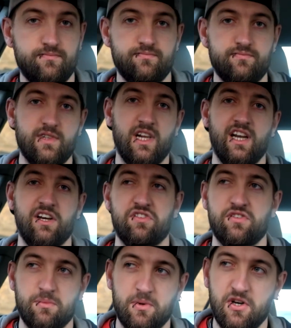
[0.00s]
And I
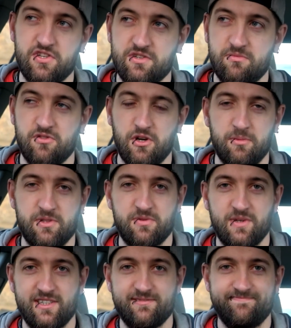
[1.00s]
also bought some rum as well.